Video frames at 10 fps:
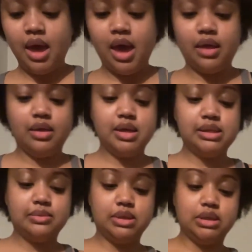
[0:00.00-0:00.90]
And then this
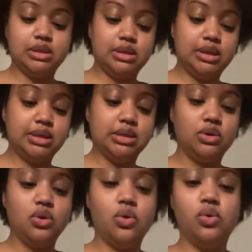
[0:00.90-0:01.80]
one is a
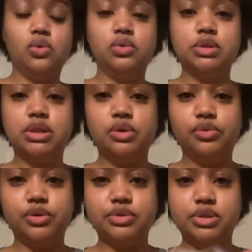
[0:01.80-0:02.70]
gold,
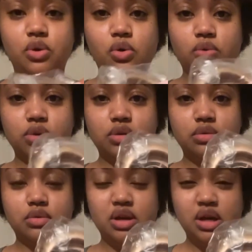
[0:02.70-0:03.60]
rose gold.
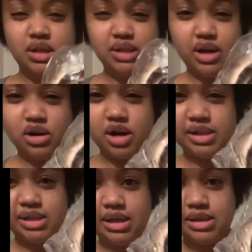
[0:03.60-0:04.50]
It's kind of hard to
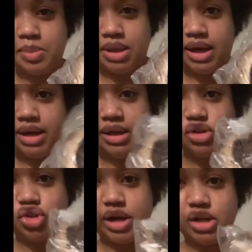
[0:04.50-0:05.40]
see because my lighting is
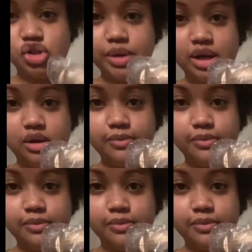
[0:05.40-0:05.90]
trash right now.